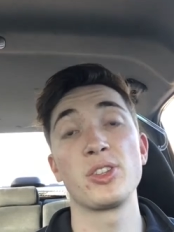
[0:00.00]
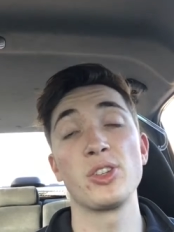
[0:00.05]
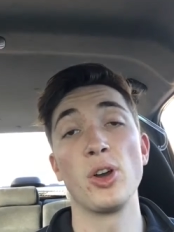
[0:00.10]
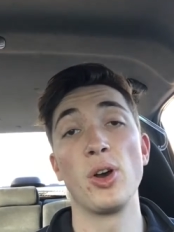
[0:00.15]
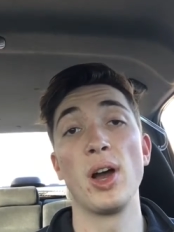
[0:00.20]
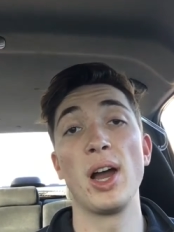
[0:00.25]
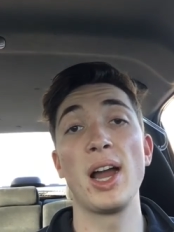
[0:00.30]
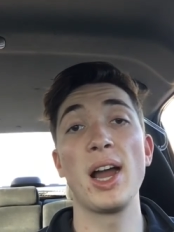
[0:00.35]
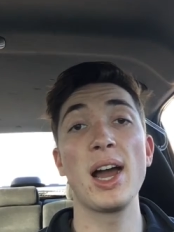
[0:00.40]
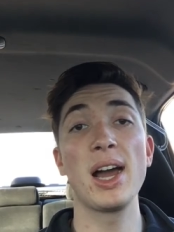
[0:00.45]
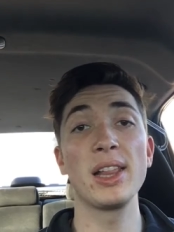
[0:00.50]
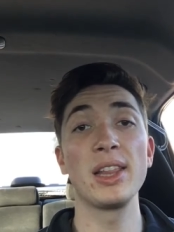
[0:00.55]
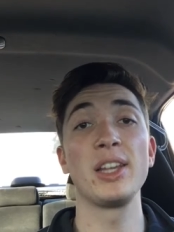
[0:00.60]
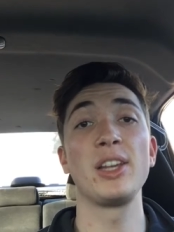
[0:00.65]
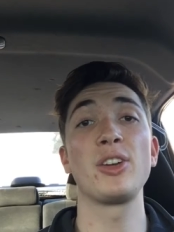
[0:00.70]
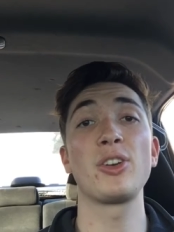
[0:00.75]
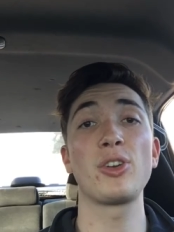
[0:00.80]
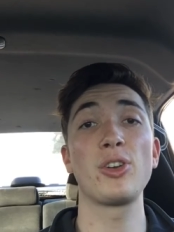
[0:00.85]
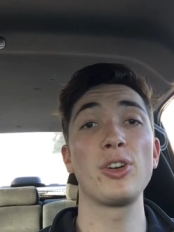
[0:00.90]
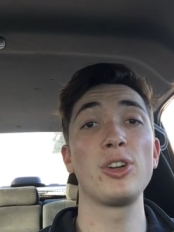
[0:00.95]
So I
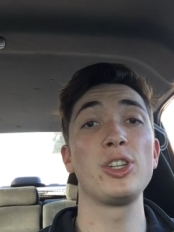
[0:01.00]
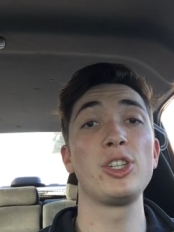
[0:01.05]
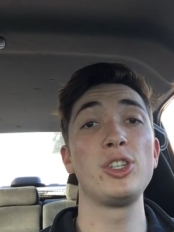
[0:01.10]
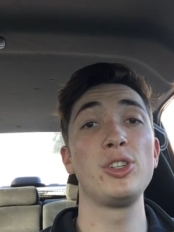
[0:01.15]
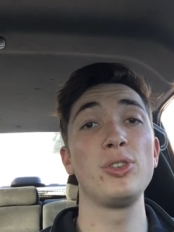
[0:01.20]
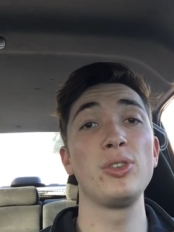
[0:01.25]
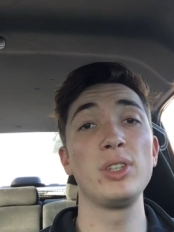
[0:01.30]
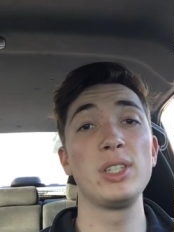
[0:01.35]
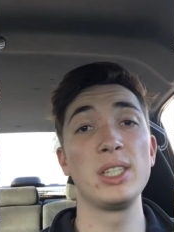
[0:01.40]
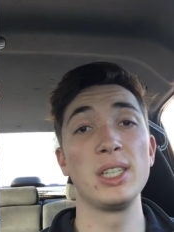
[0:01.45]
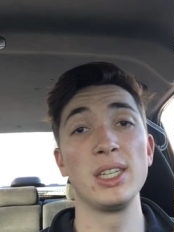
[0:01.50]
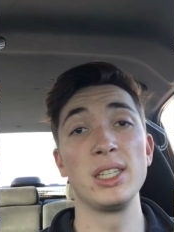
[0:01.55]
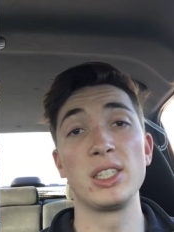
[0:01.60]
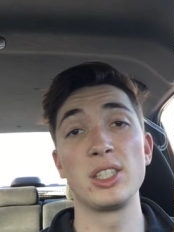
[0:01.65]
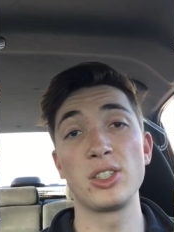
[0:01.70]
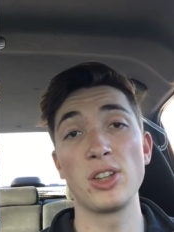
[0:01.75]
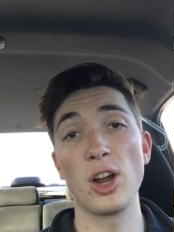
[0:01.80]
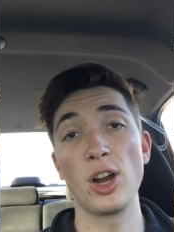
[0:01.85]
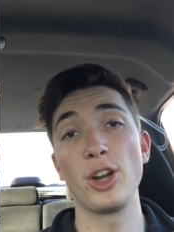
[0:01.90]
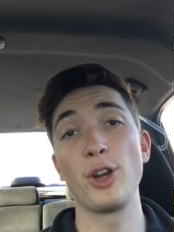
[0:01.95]
highly encourage you to
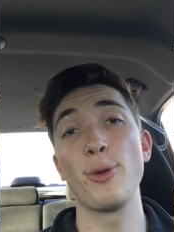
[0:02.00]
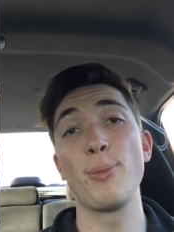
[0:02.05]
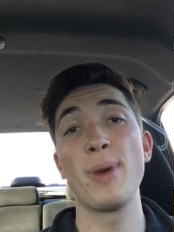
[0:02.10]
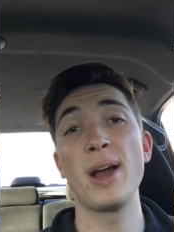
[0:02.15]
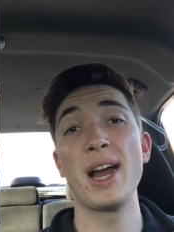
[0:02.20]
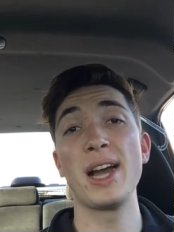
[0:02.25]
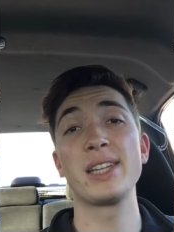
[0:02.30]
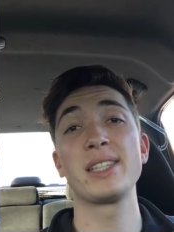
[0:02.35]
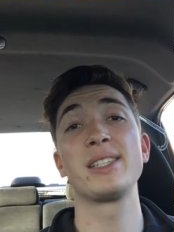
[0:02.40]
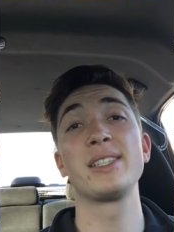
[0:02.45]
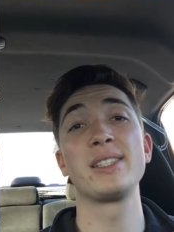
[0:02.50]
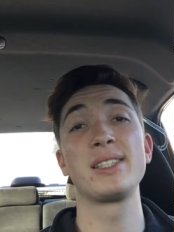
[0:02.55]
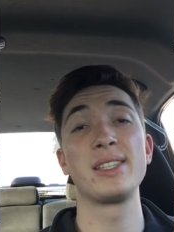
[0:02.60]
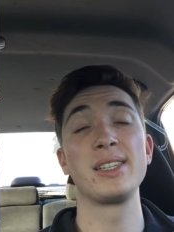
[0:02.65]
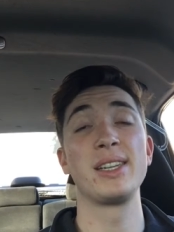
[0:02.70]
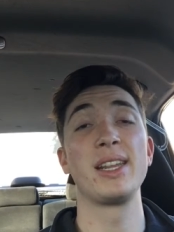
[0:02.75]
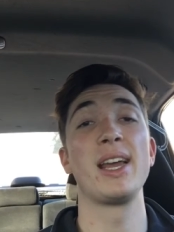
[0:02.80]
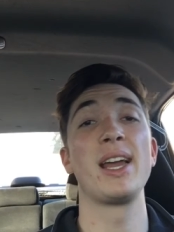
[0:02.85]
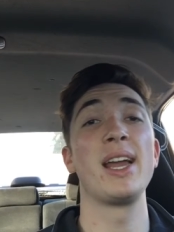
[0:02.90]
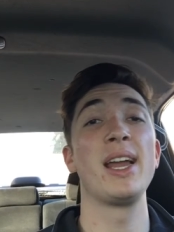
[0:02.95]
start your passions
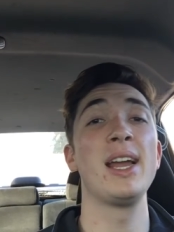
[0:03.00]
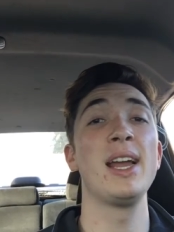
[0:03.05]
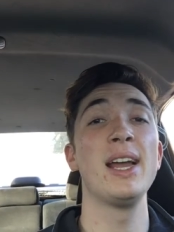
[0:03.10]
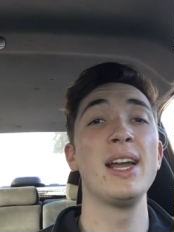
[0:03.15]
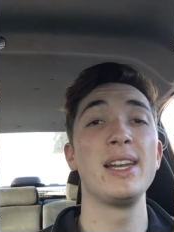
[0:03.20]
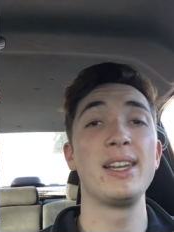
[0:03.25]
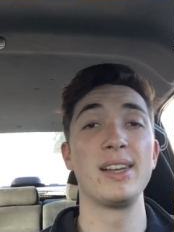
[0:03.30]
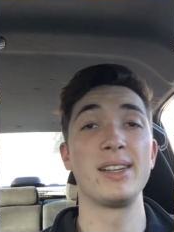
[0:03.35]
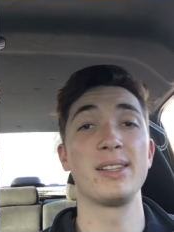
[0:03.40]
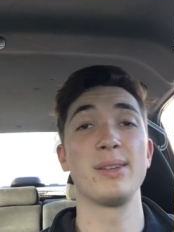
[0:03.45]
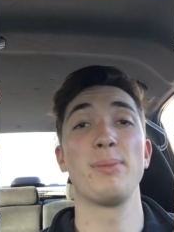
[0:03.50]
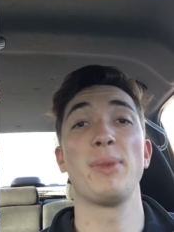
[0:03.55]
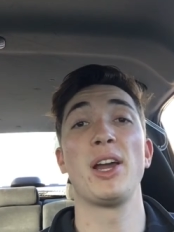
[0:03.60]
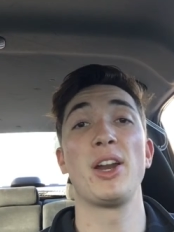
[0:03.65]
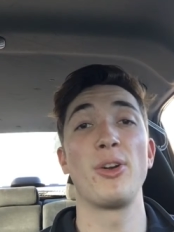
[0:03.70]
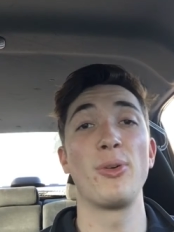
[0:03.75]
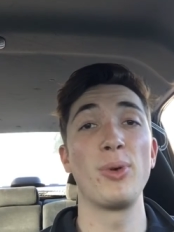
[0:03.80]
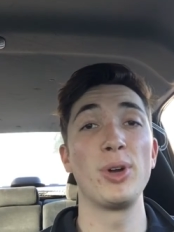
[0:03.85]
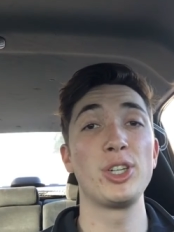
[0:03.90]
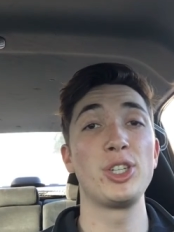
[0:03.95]
today. Doesn't
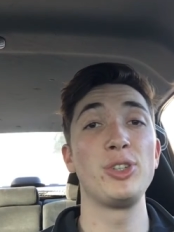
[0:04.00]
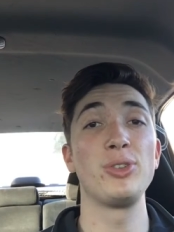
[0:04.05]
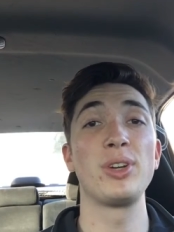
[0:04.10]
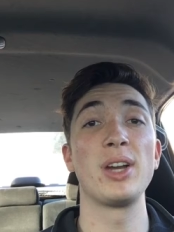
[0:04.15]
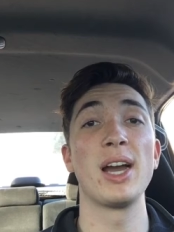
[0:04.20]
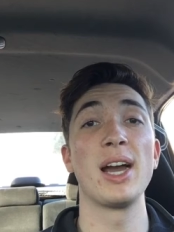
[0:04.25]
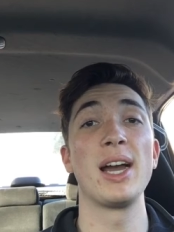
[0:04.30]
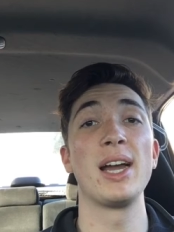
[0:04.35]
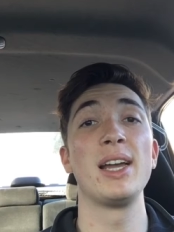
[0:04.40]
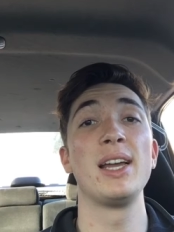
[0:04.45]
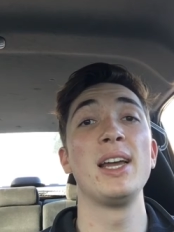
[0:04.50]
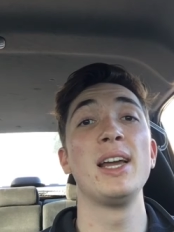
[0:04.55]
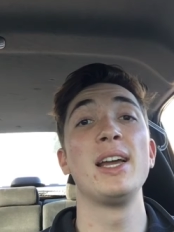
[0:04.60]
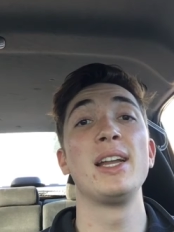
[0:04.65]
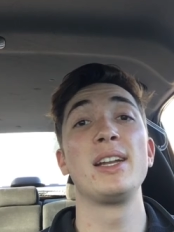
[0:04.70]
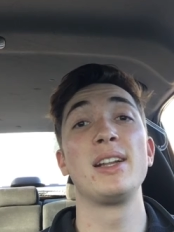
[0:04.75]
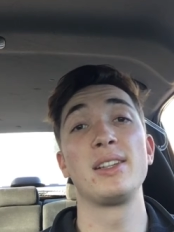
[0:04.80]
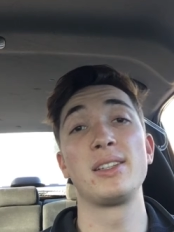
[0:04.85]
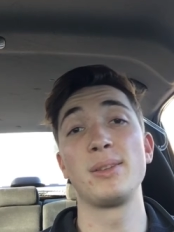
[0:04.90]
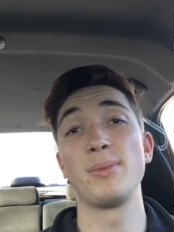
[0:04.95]
matter what you got,
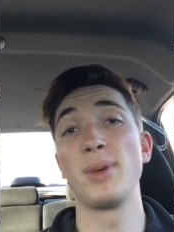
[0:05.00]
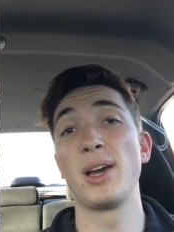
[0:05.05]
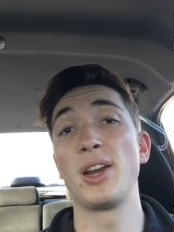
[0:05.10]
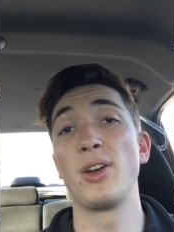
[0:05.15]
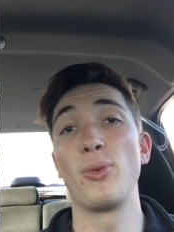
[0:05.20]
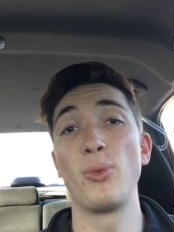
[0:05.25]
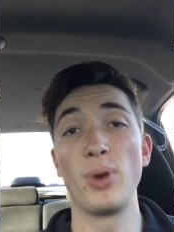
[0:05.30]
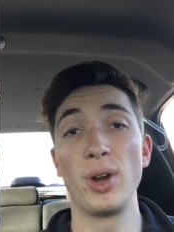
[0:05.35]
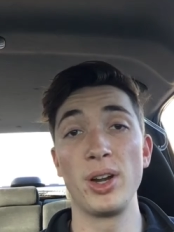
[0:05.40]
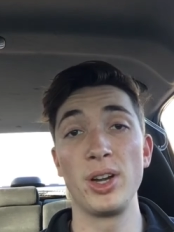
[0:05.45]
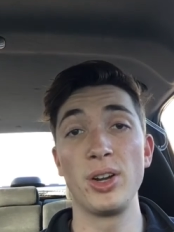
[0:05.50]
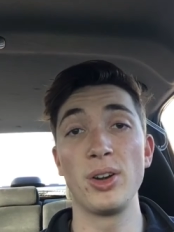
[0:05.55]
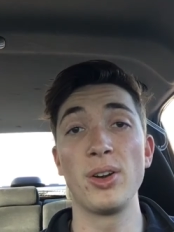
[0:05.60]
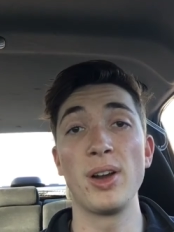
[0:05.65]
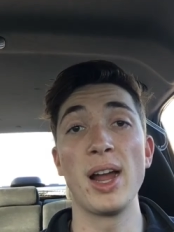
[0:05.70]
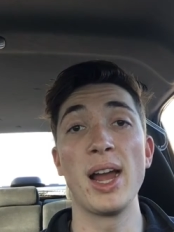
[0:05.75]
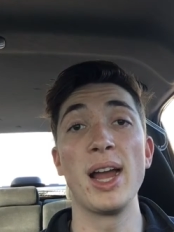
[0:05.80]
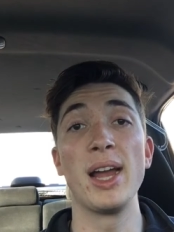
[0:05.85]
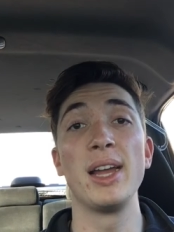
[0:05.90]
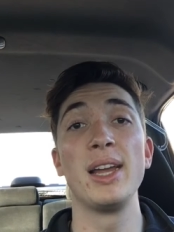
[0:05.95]
doesn't matter where
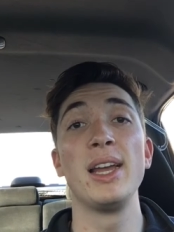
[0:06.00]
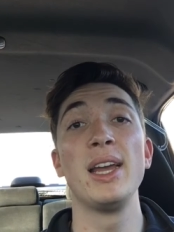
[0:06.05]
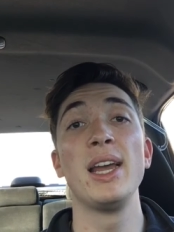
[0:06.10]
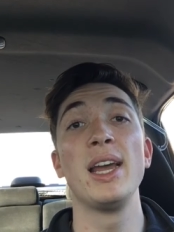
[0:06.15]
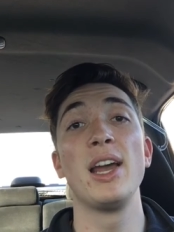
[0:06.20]
you're at.